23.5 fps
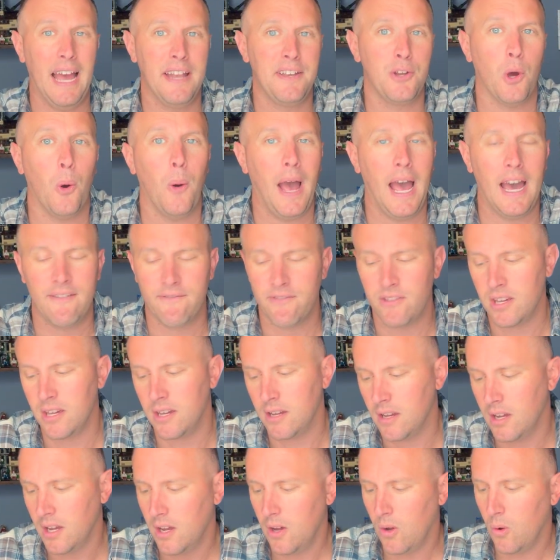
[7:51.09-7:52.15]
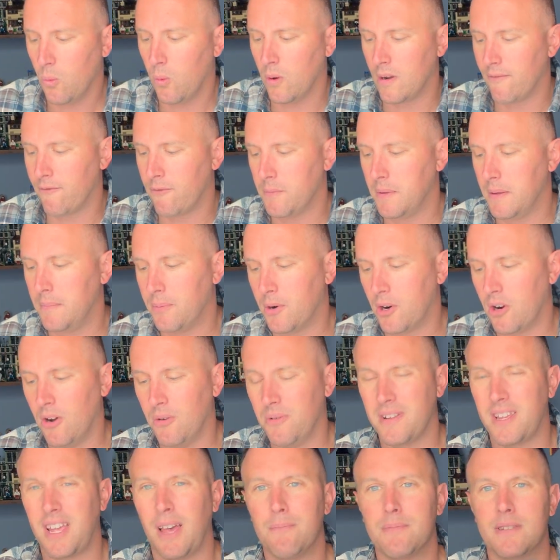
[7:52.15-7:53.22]
don't have the one from the Burrow,
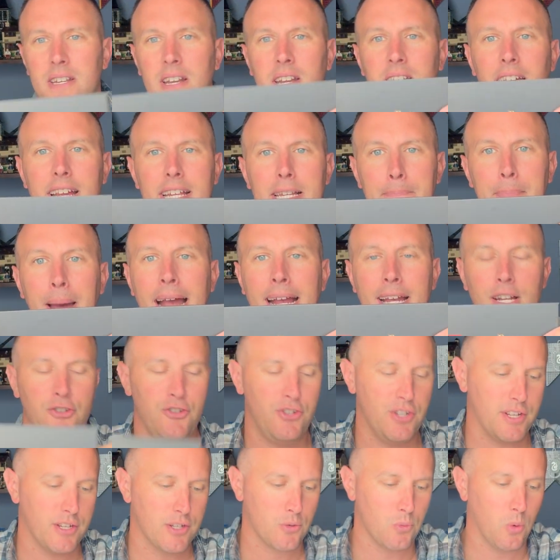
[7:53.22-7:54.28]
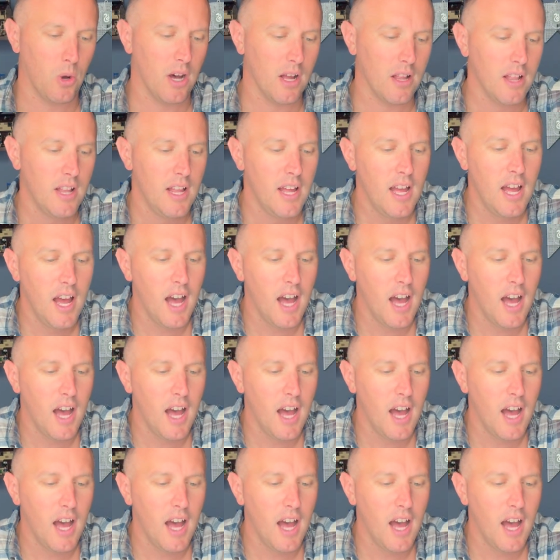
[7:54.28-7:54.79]
and it comes in a nice packaging as well.